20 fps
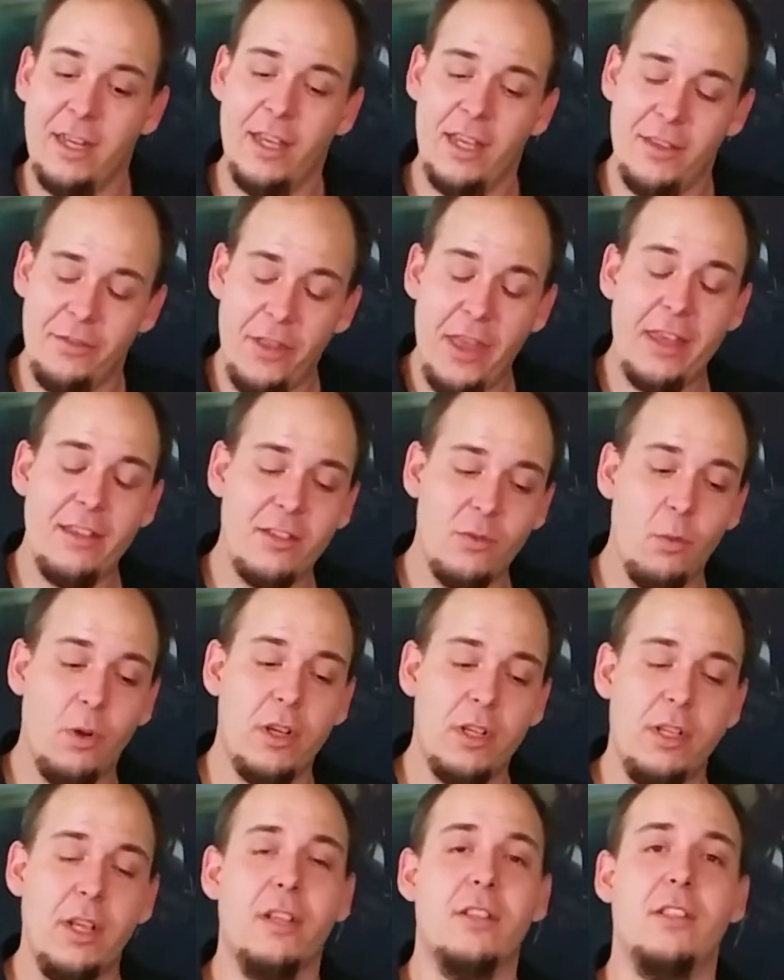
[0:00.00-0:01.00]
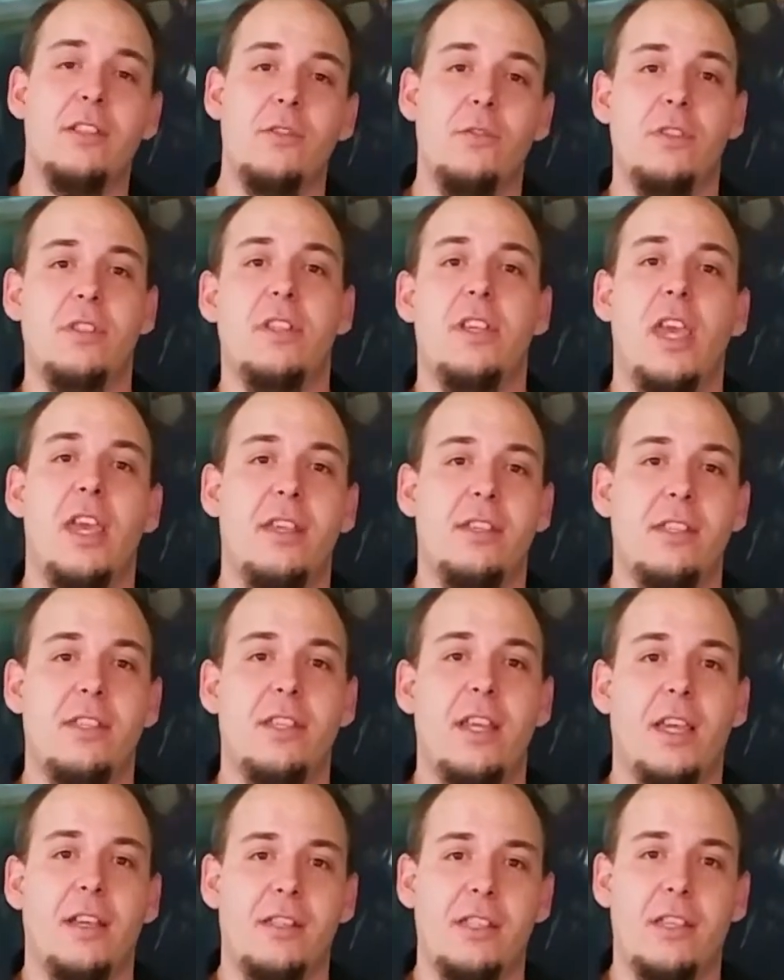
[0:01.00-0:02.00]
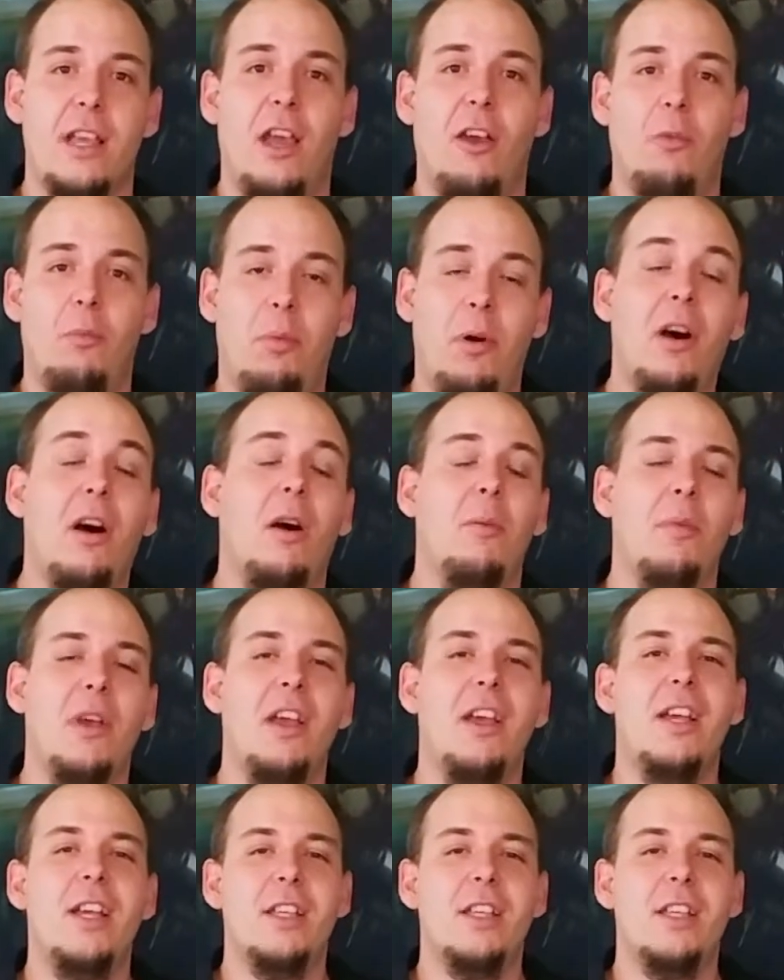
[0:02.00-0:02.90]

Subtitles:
this one does use the Asetek style pump.